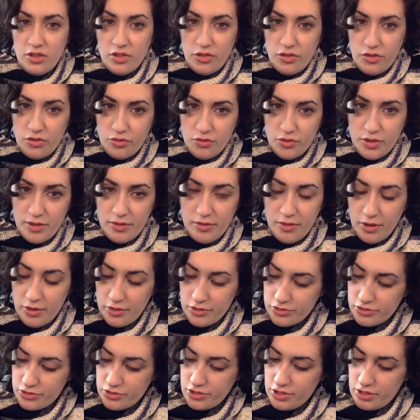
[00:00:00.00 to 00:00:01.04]
three
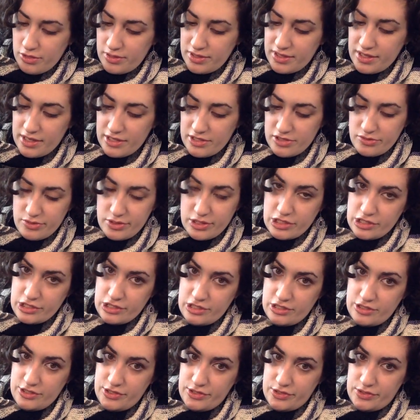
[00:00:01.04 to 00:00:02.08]
rows or so, and then I
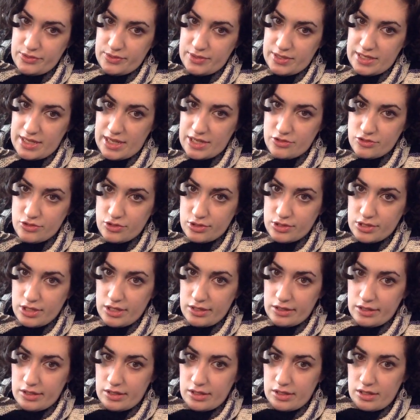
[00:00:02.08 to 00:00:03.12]
switched to a natural
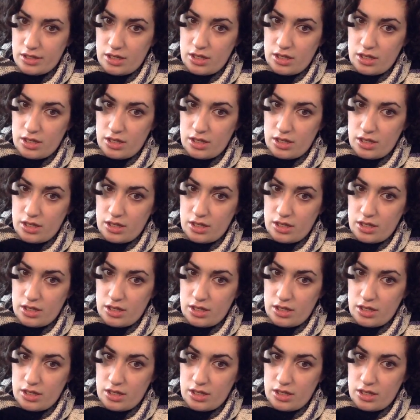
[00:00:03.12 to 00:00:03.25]
color,